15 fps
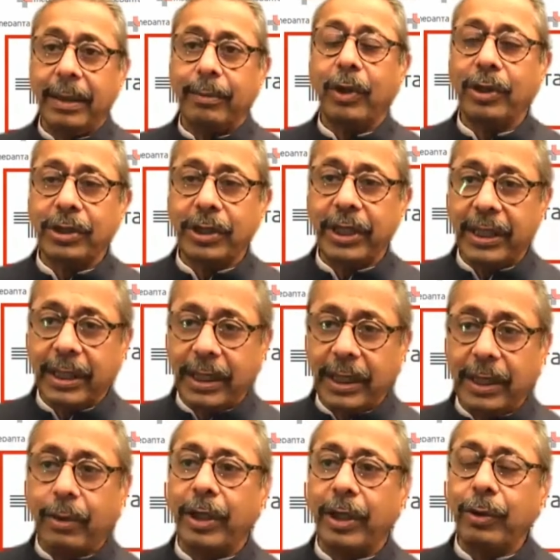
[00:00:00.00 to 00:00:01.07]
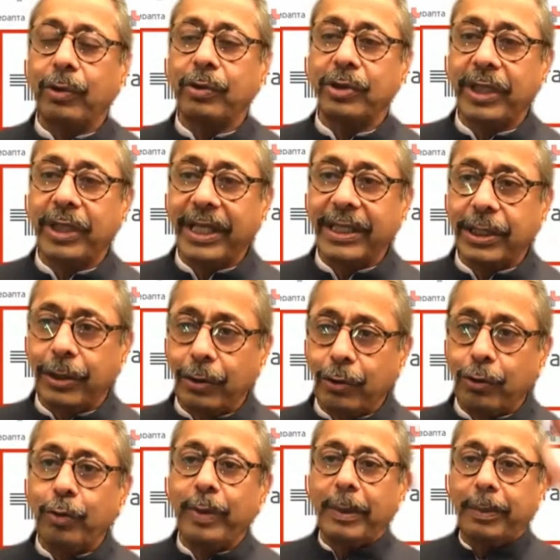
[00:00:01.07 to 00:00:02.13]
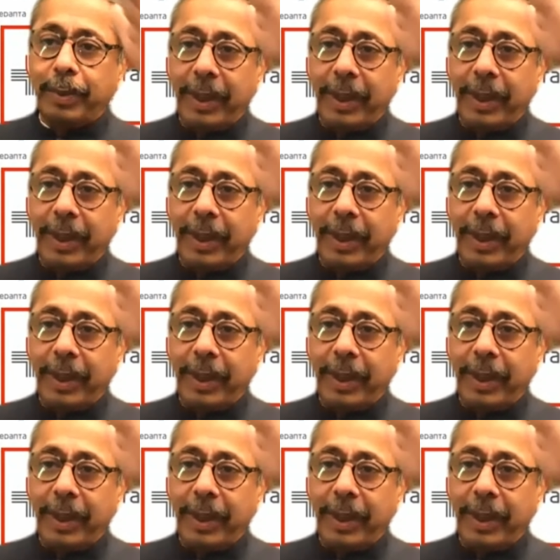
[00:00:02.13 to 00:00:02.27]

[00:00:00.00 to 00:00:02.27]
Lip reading: because in those days, it used to be a